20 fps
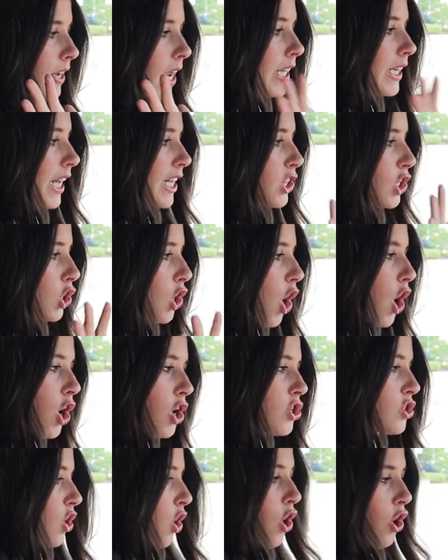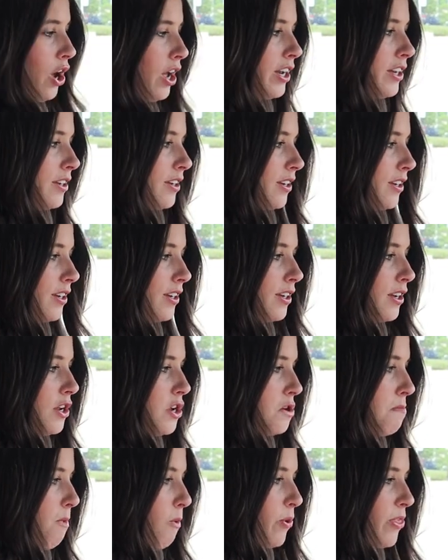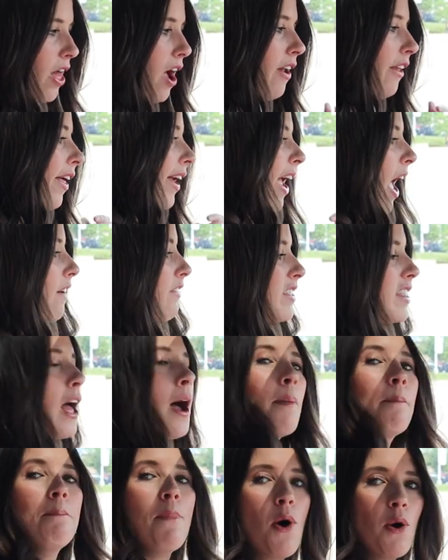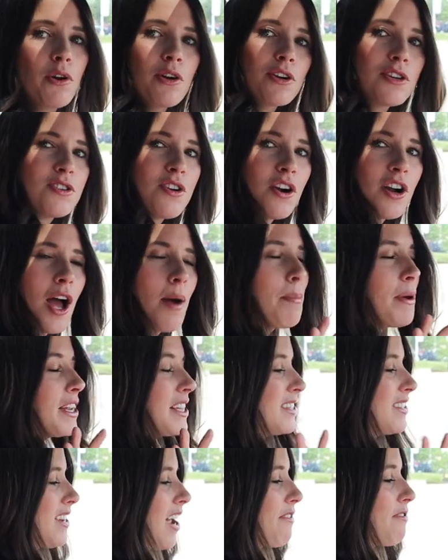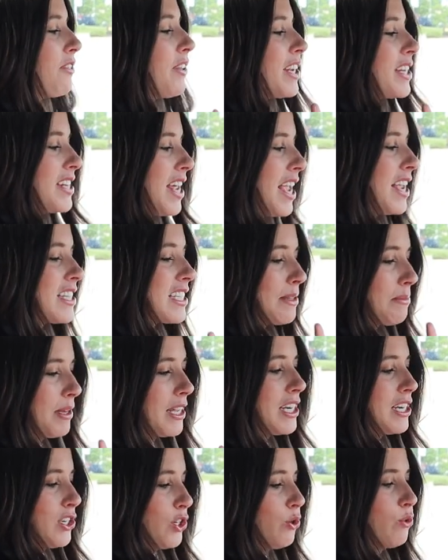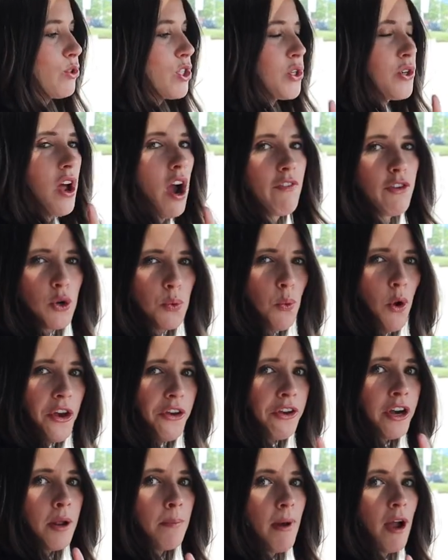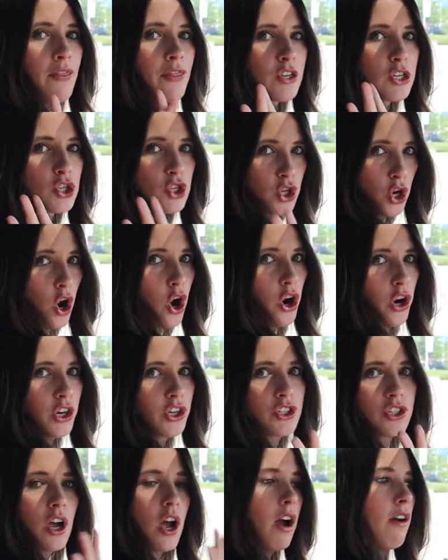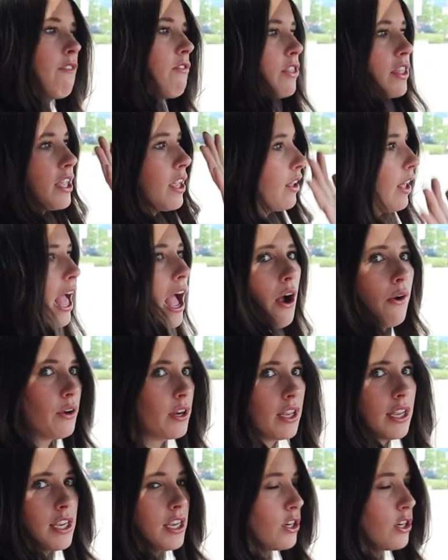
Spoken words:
and like the car's on, but without like having that motor start up, it definitely takes some getting used to. Now, if you're wondering about the charge of the Audi